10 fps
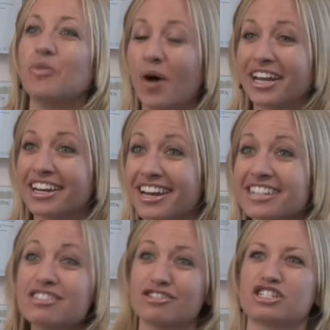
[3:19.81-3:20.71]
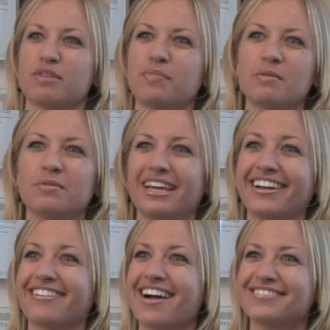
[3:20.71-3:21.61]
wanted an internship
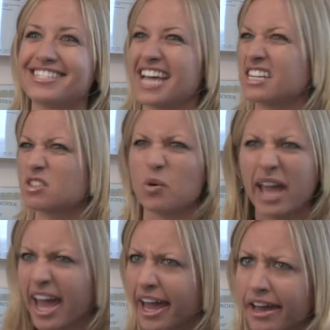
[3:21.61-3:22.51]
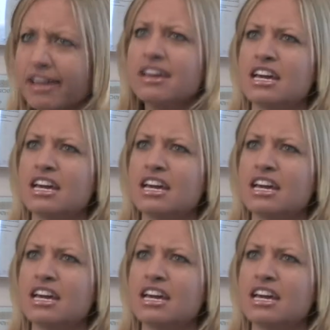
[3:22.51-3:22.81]
here, I would say it's okay